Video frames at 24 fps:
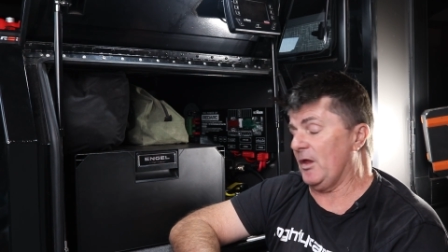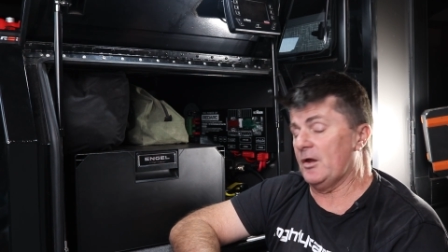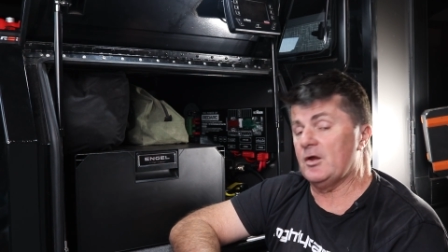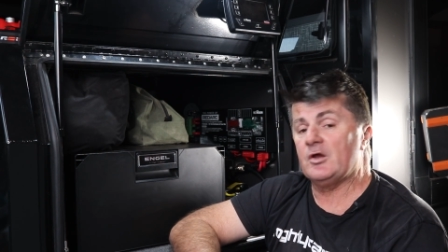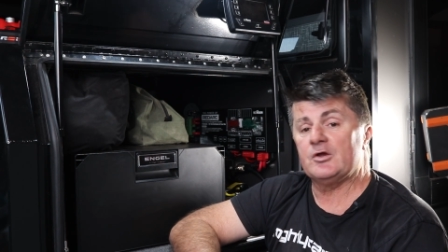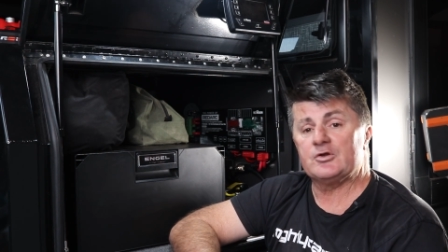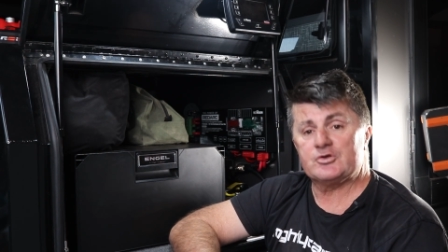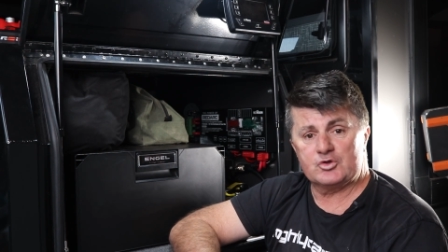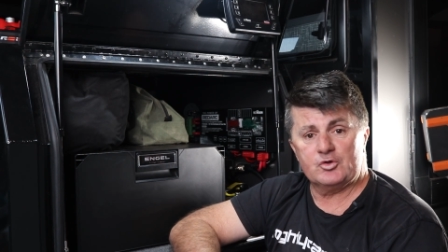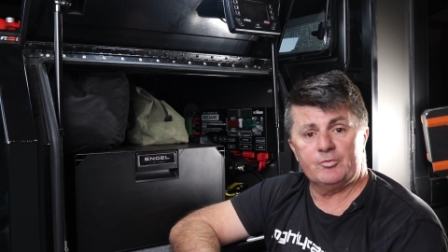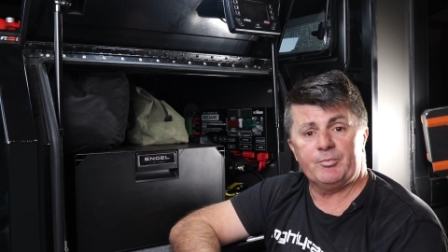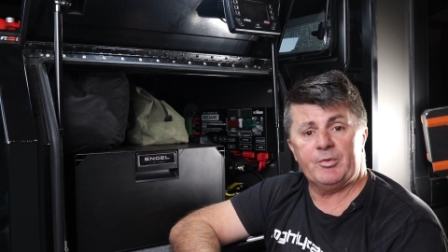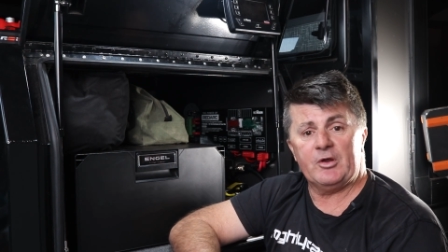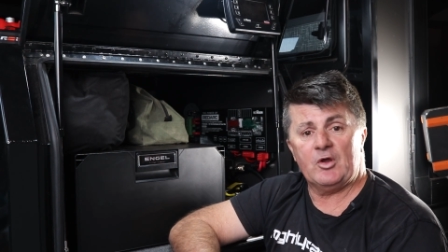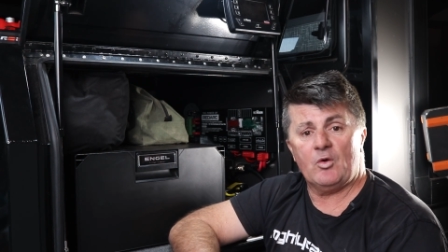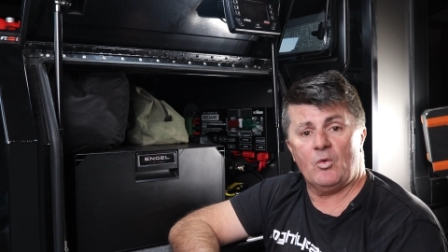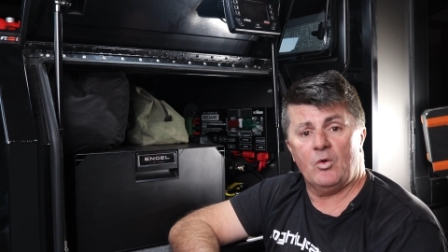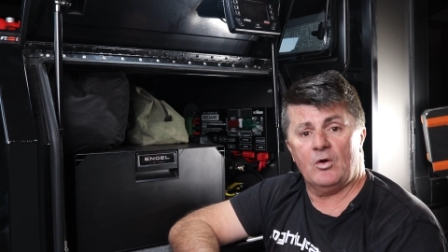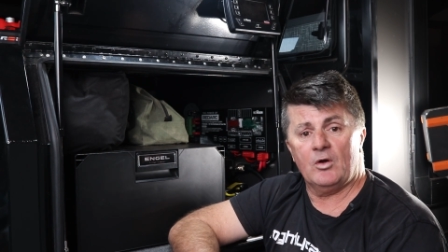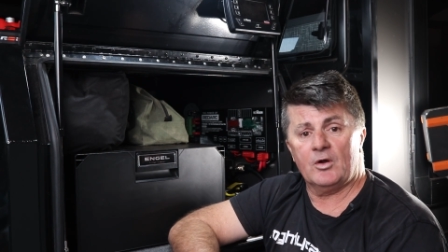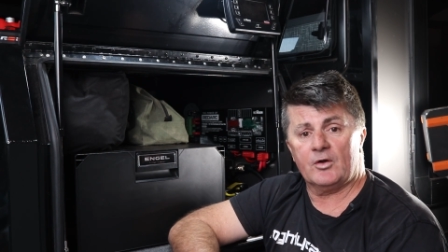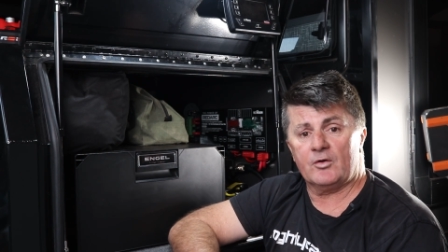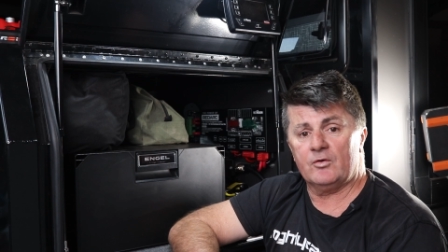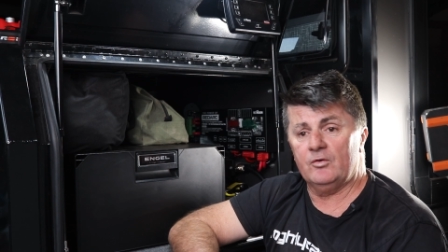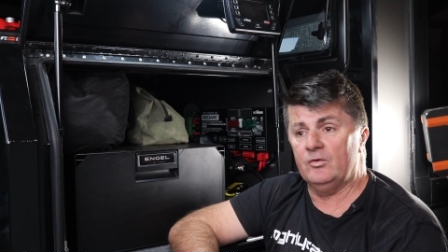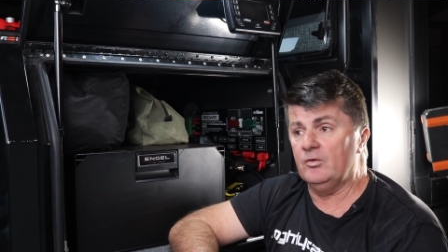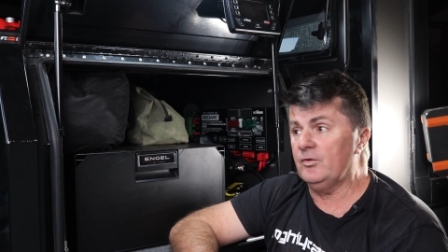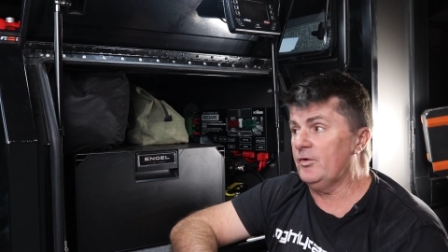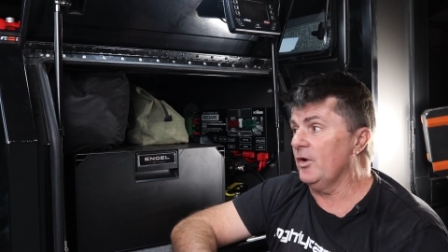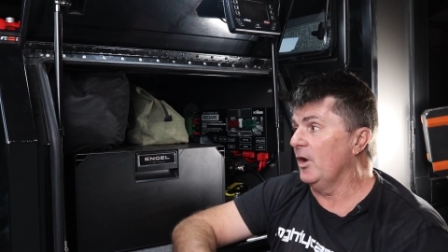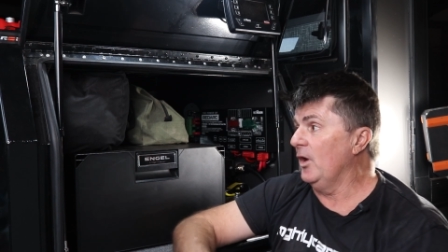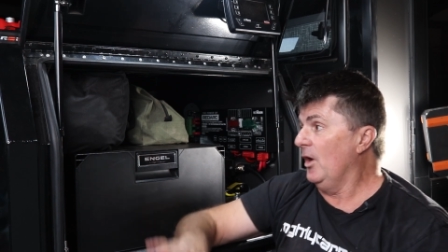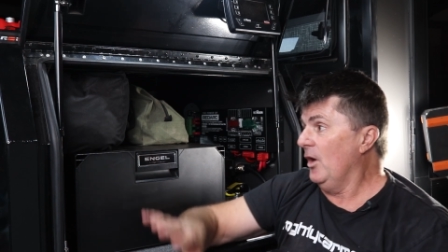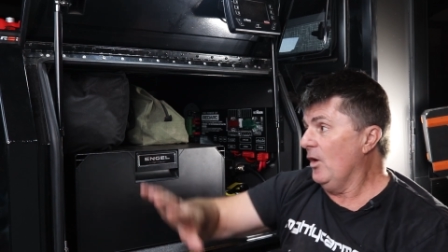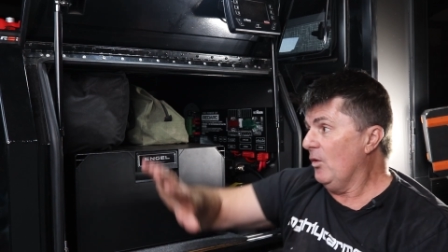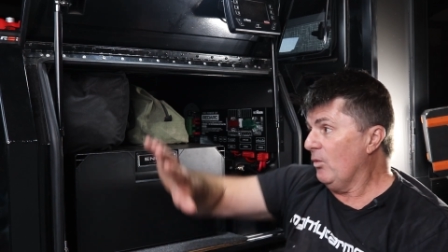It should be quite good.
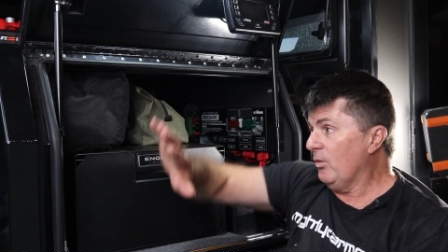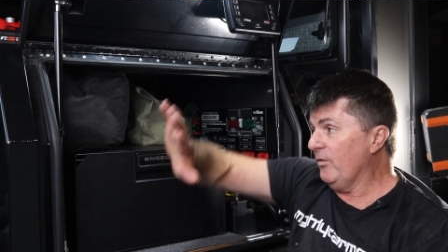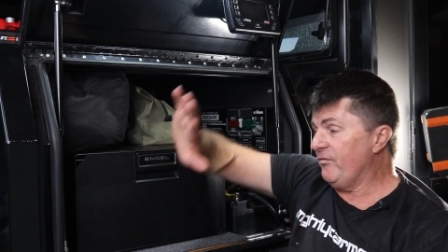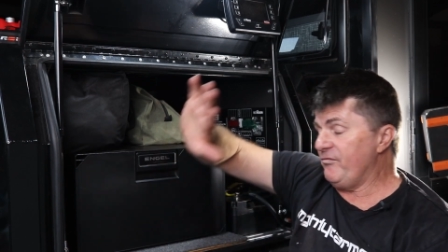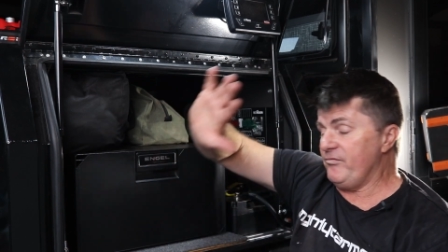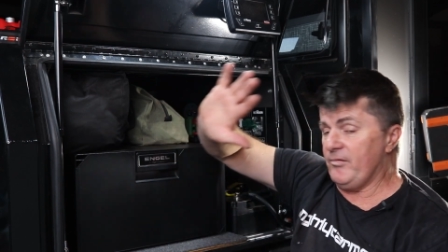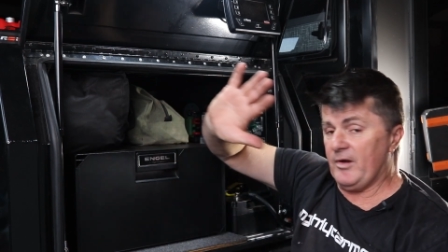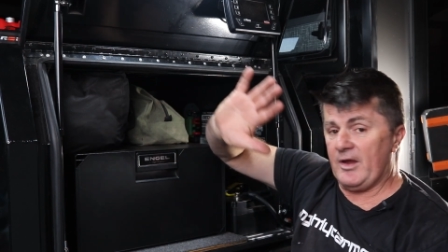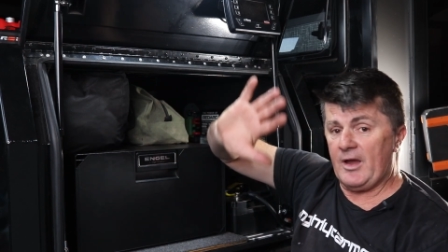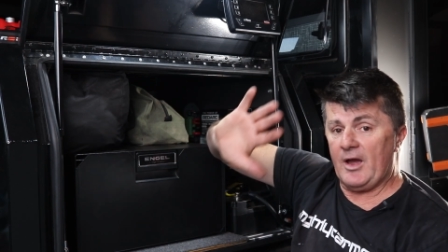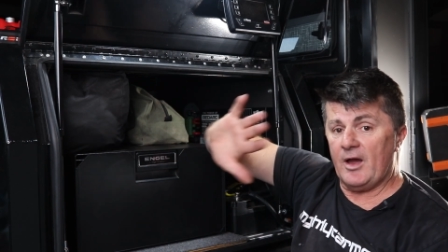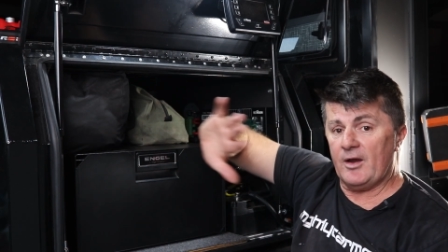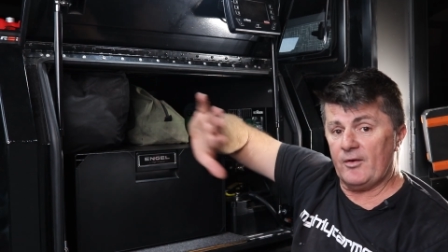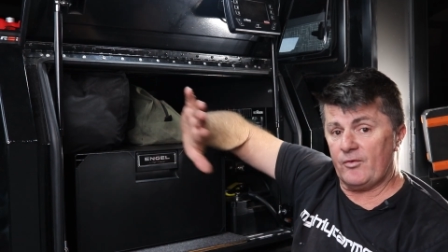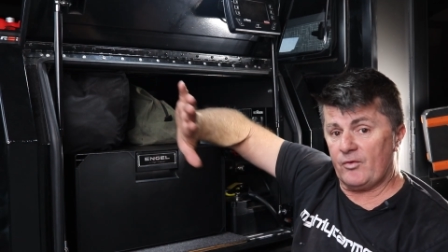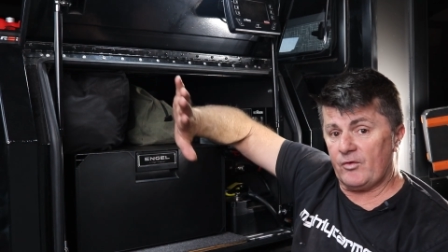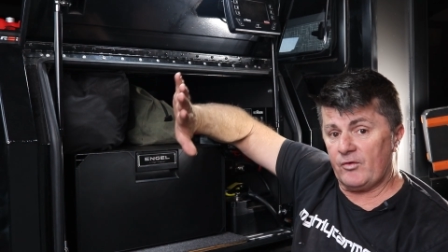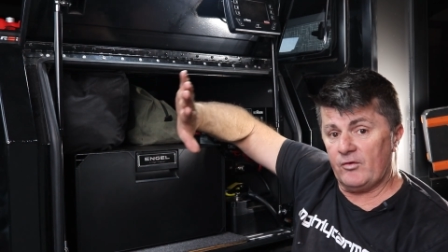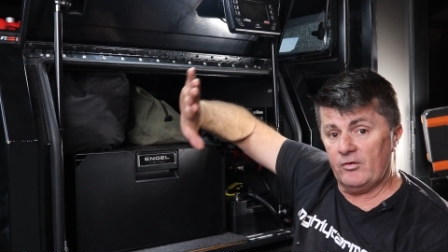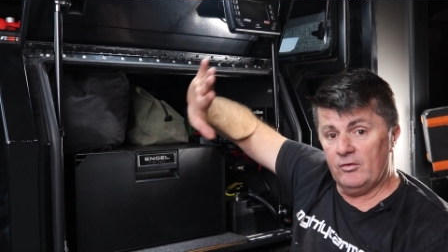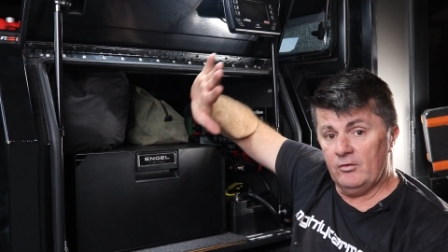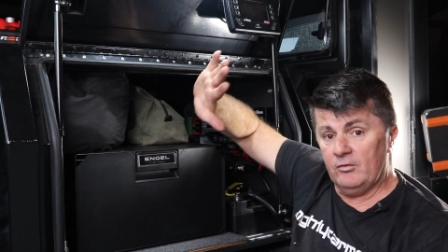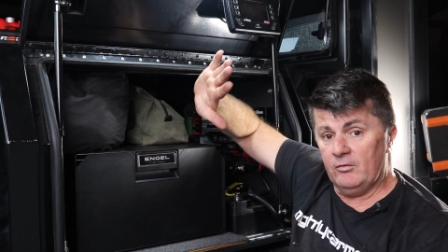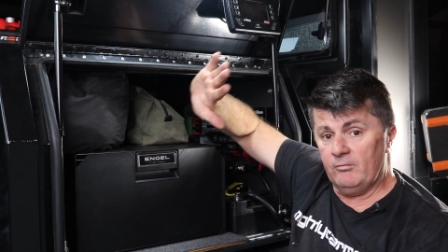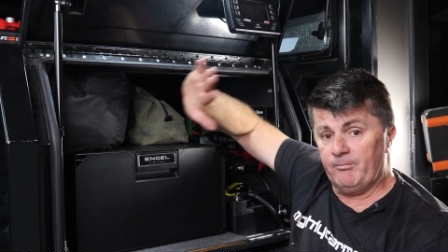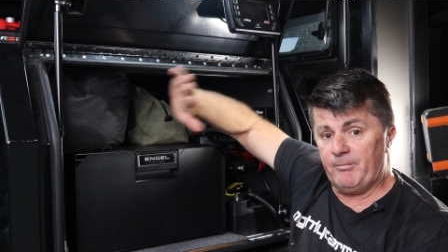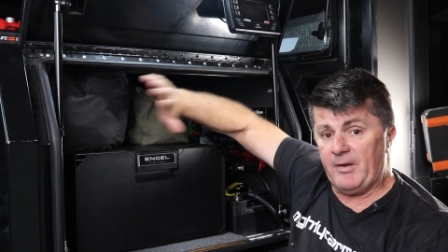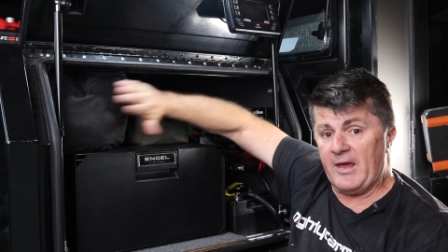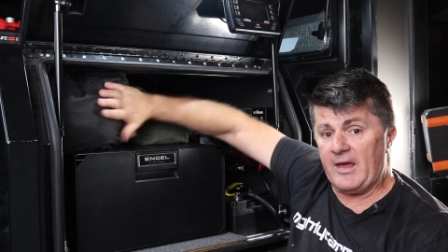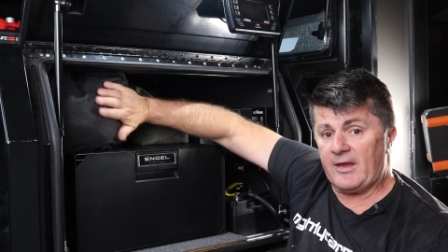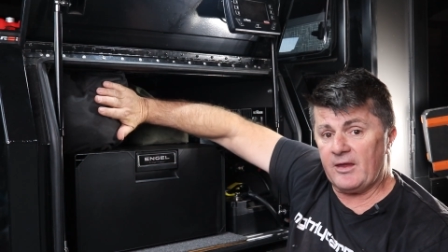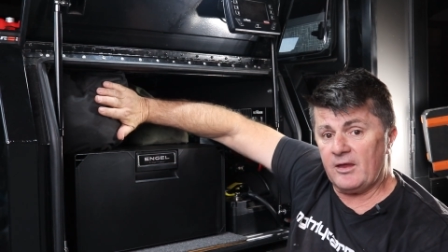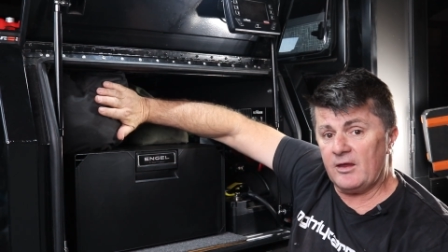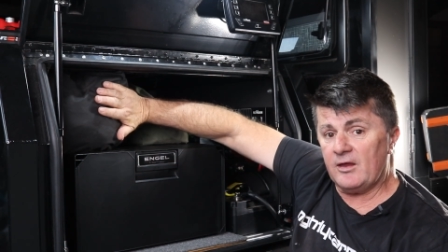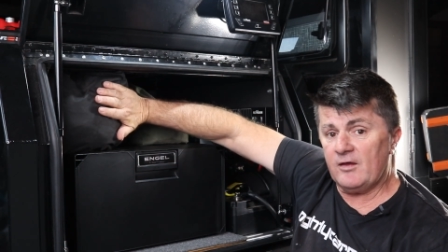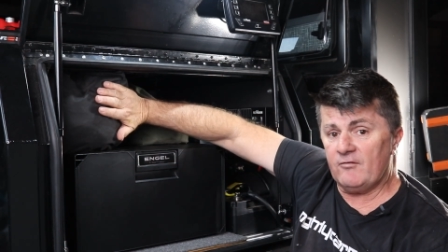With regards to
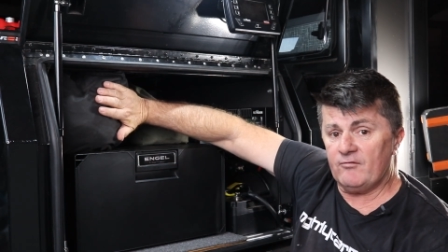packing